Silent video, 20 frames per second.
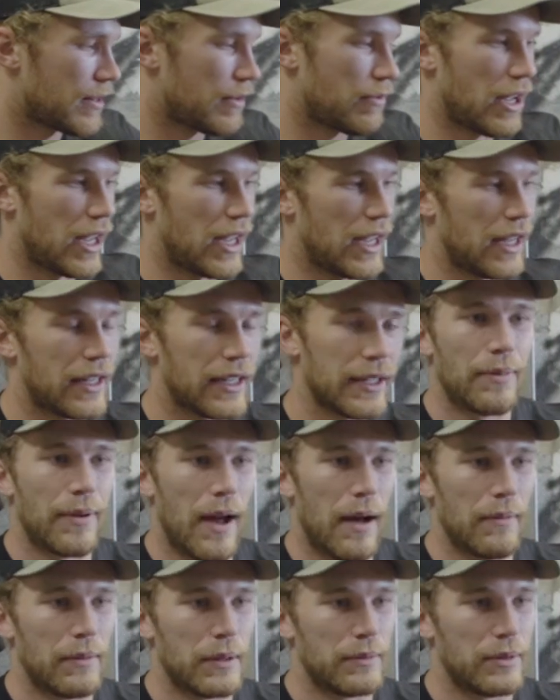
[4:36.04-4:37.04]
to make
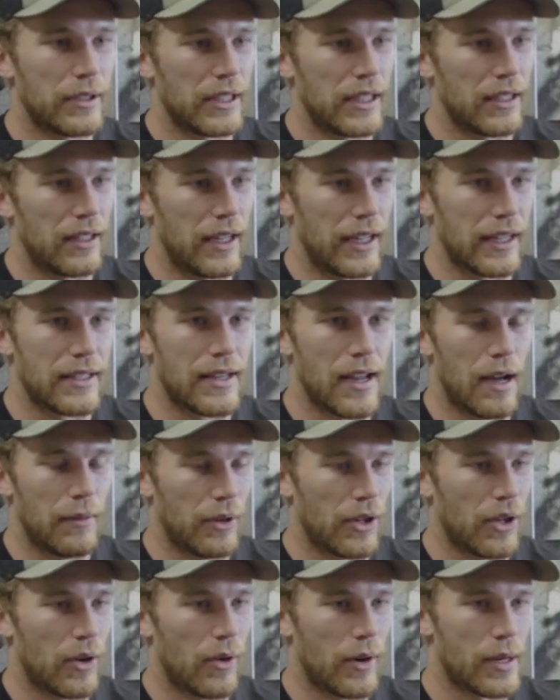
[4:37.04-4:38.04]
probably like
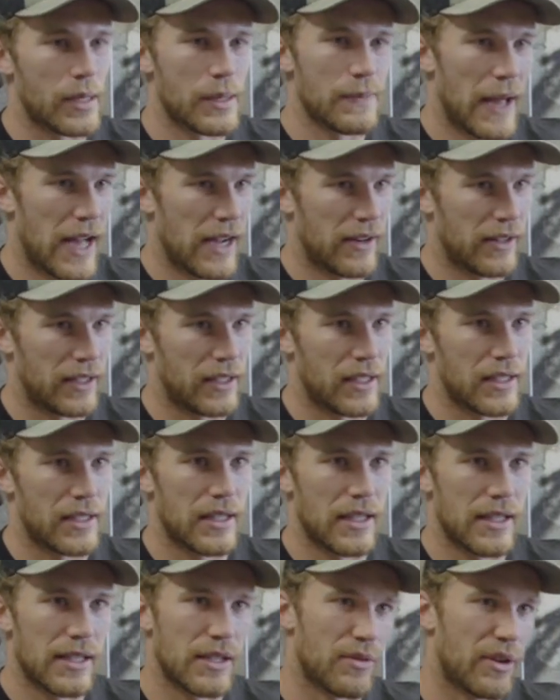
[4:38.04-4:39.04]
double the horsepower
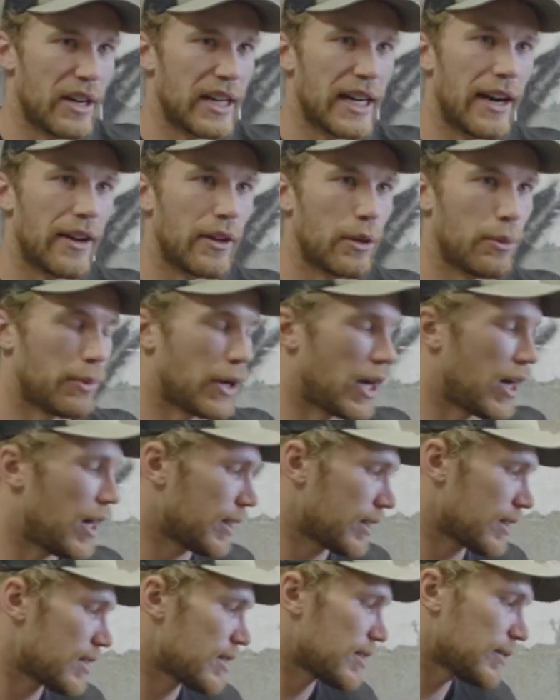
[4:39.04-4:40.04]
this is right out of the
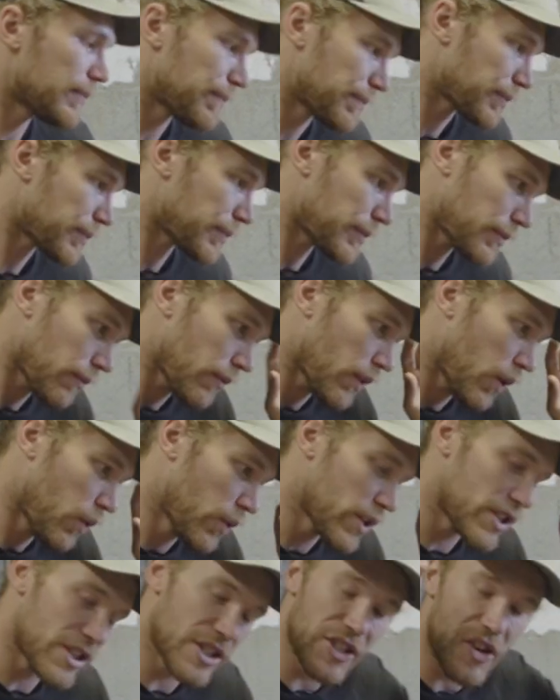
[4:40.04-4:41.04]
box,
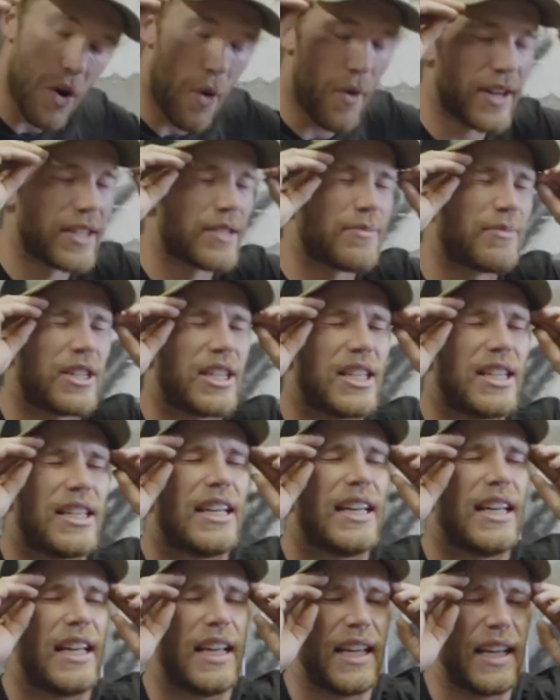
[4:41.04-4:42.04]
which is going to
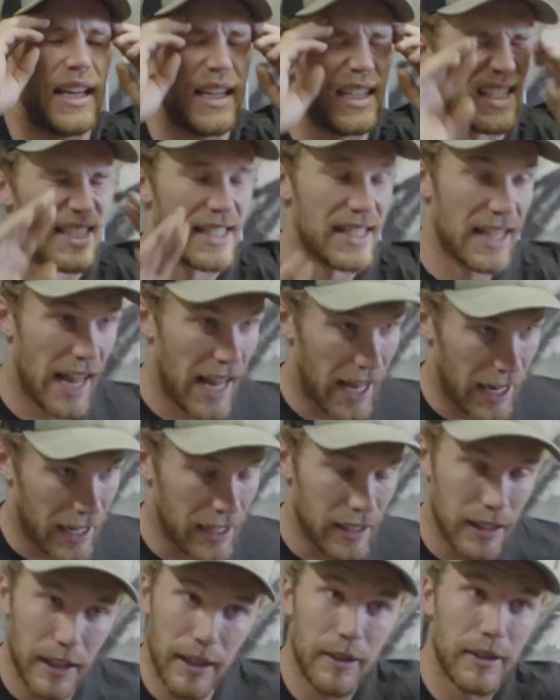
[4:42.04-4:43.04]
be
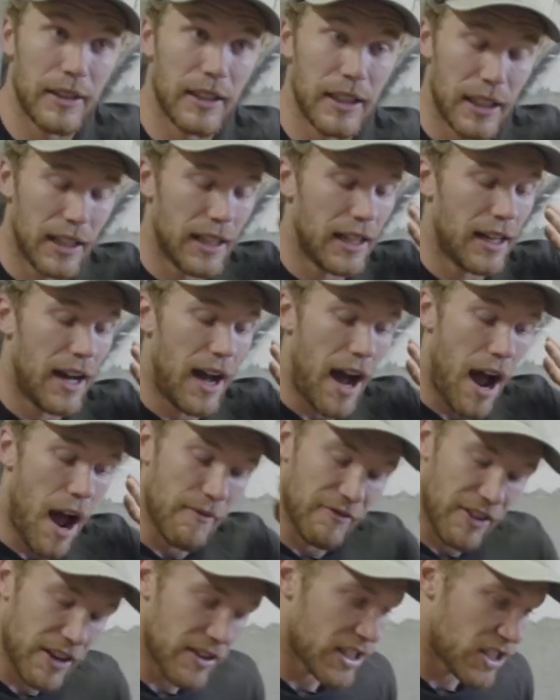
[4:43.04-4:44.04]
insane.
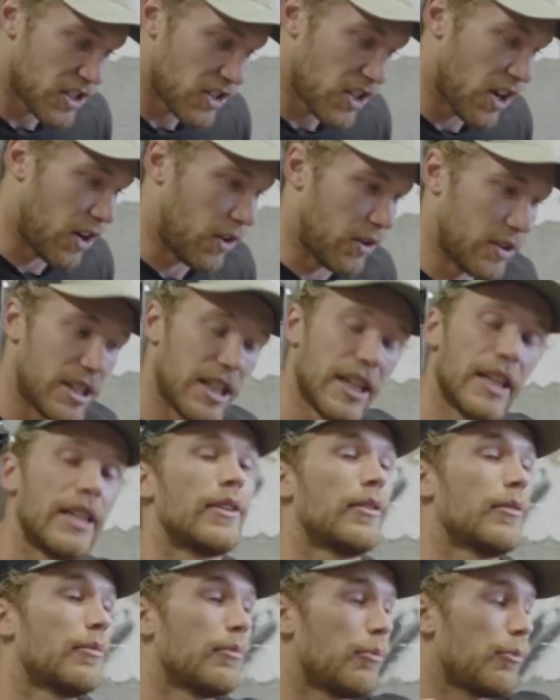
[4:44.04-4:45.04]
I'm very stoked,
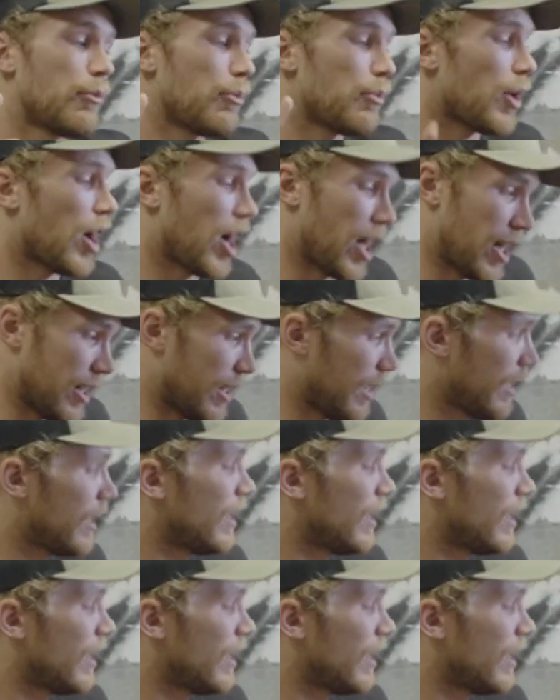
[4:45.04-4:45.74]
but